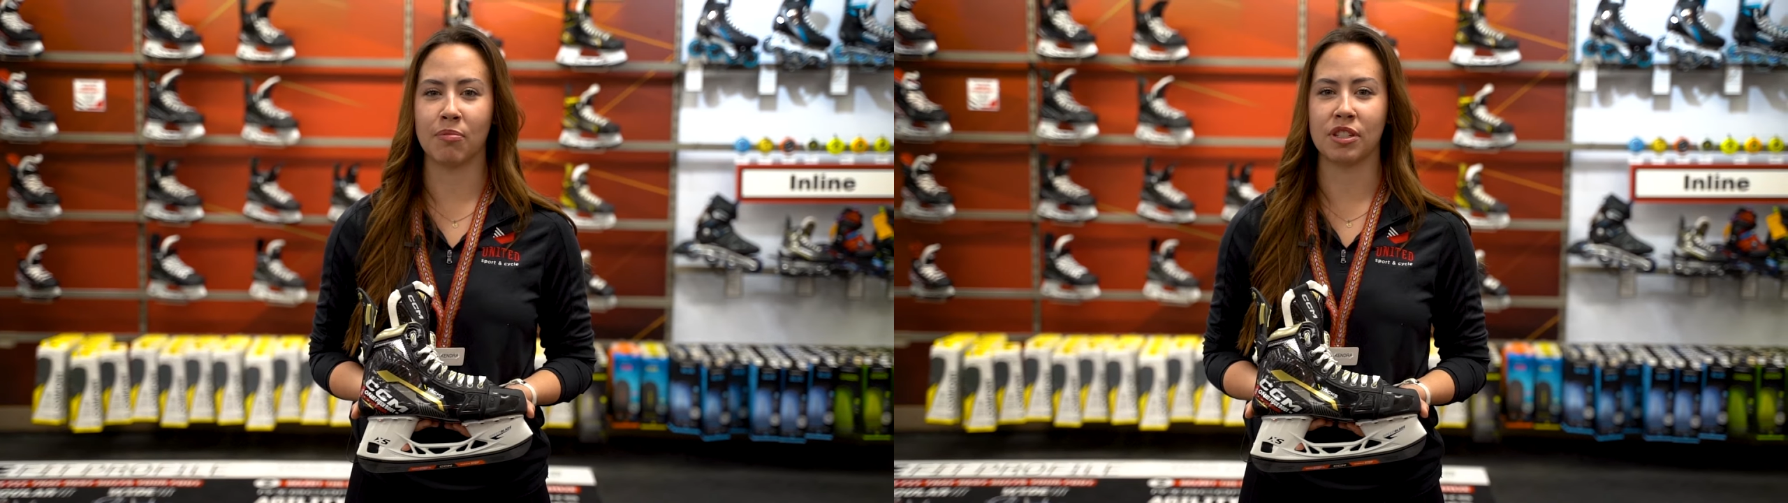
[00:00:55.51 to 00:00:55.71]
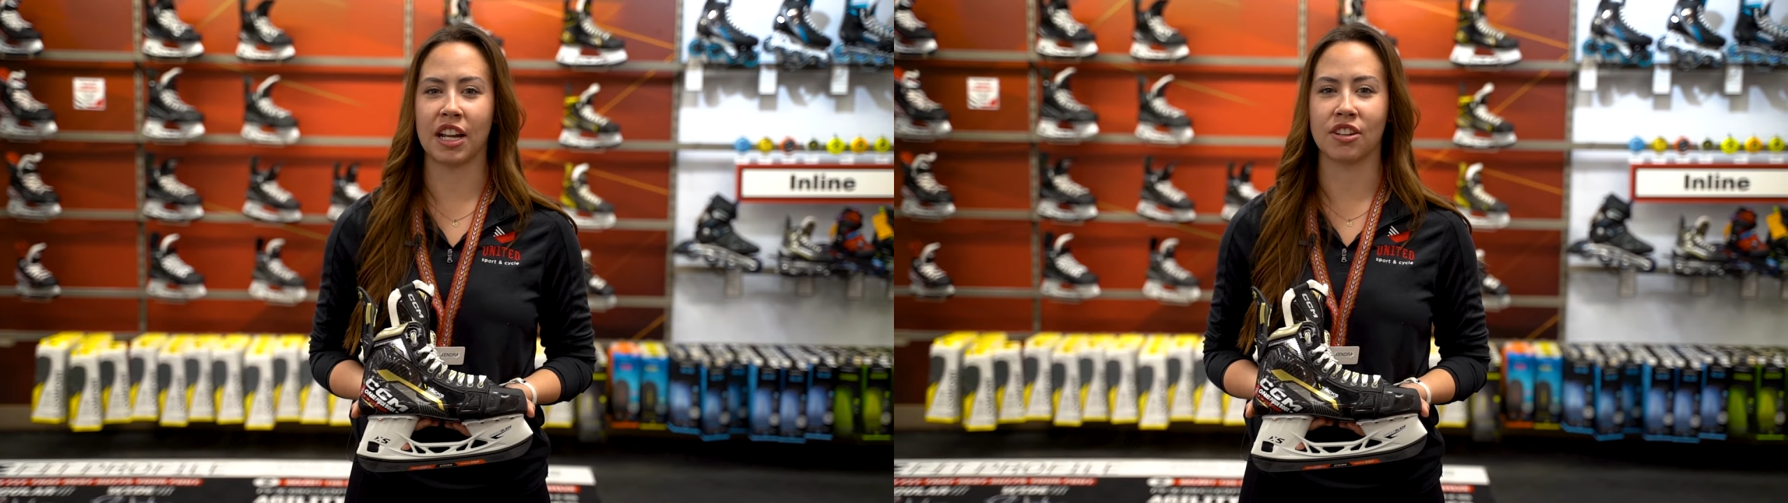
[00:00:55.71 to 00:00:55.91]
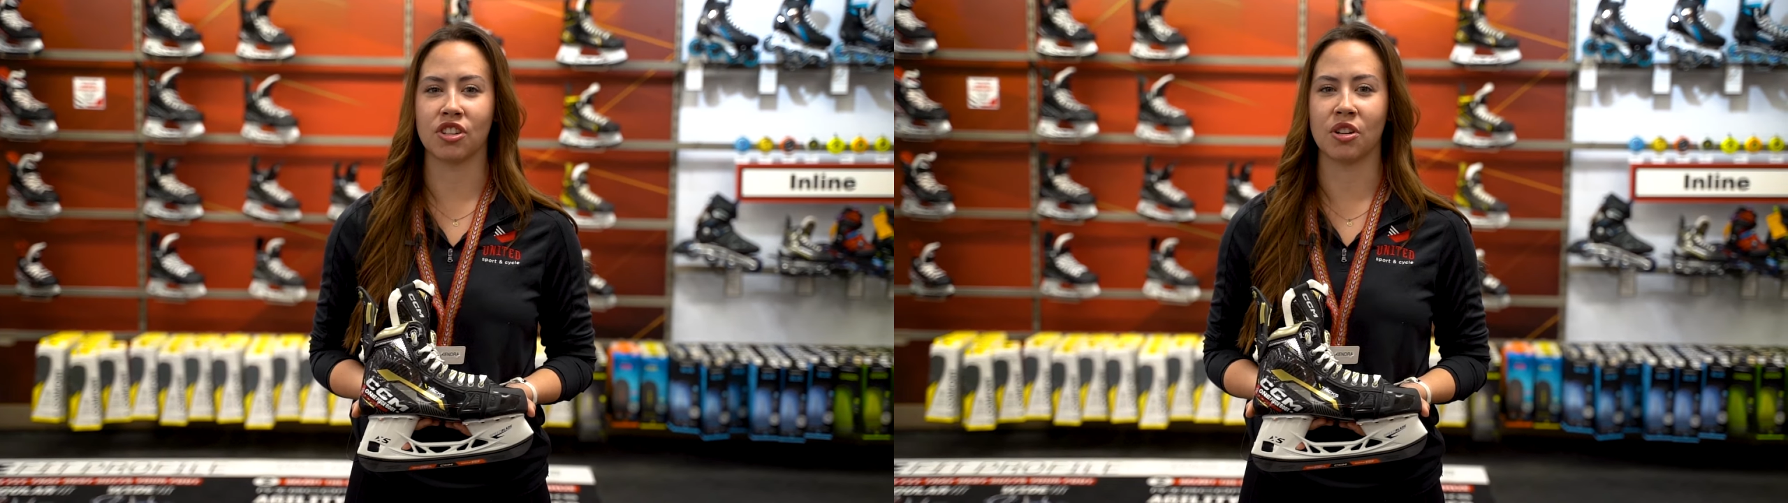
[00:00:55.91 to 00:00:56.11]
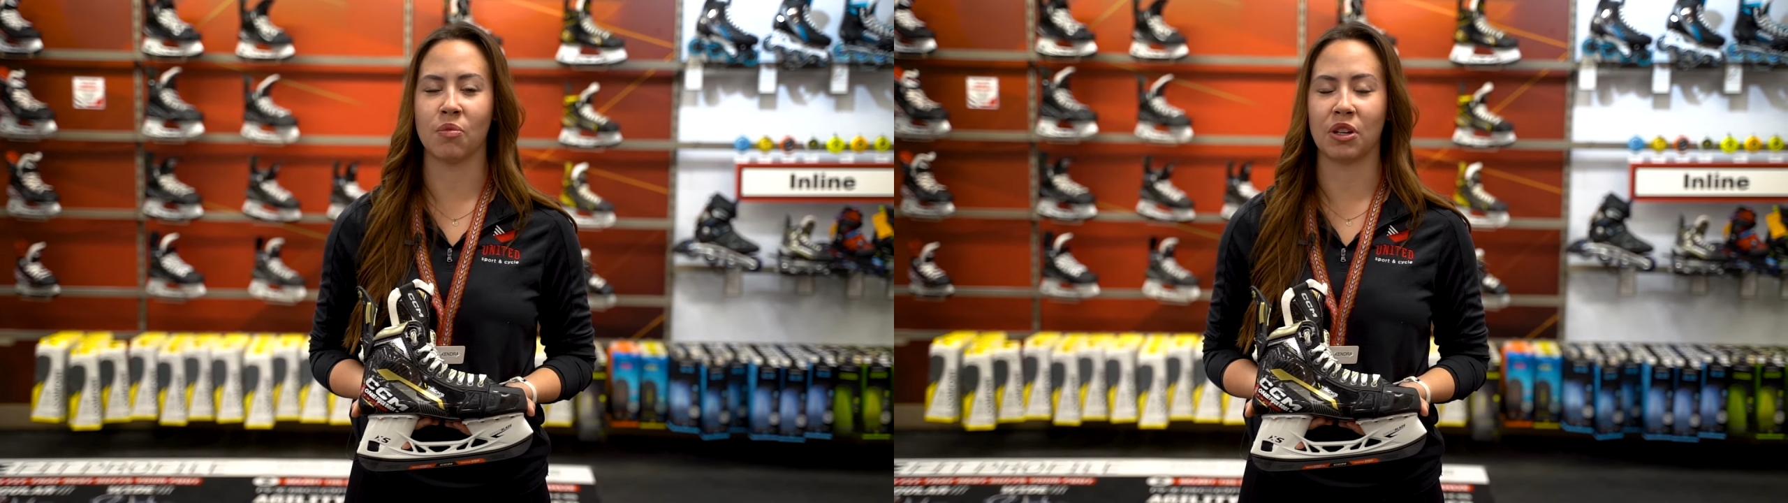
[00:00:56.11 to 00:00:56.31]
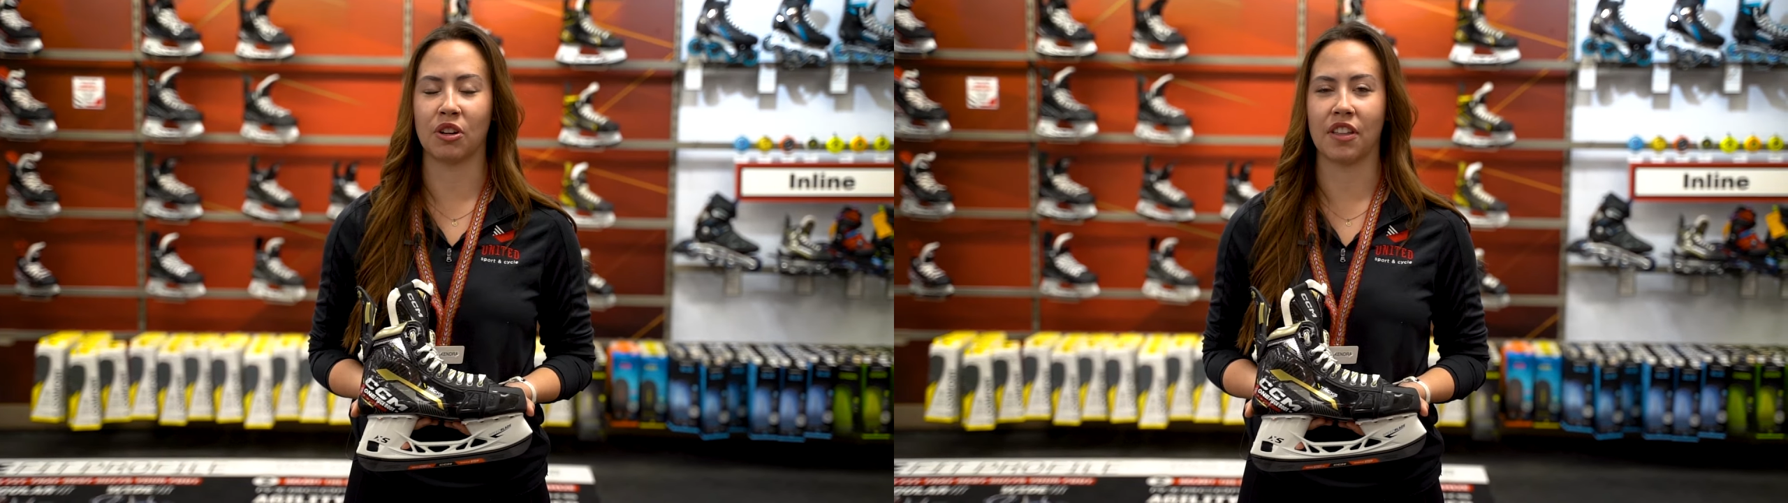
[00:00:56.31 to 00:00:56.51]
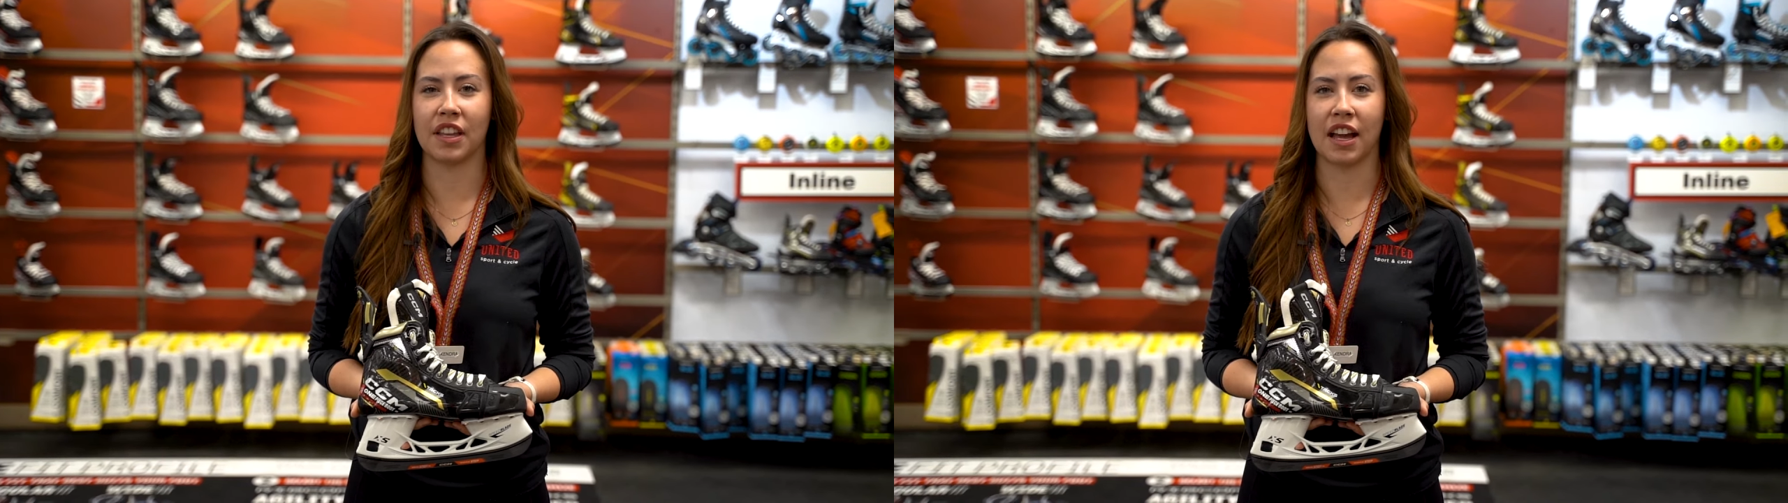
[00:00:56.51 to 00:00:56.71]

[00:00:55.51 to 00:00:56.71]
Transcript: protection when you're on the